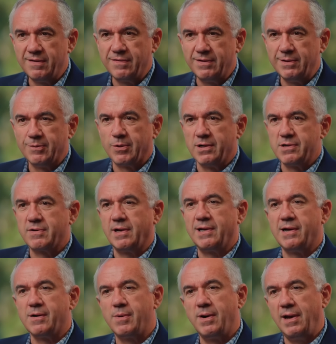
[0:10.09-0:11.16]
in a world right
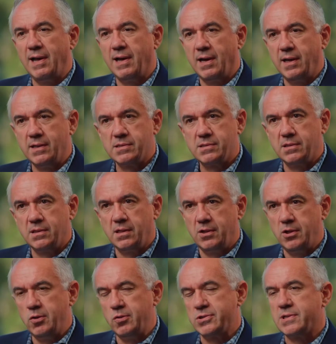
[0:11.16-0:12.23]
now where AI is a
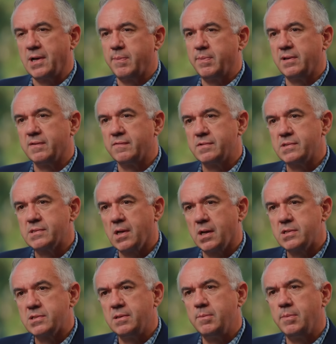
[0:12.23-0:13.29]
huge topic of
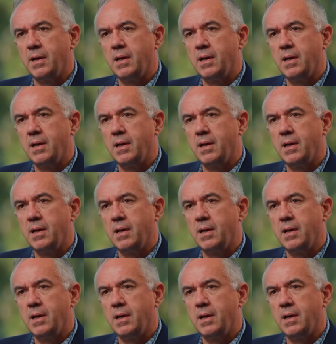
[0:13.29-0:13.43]
discussion. But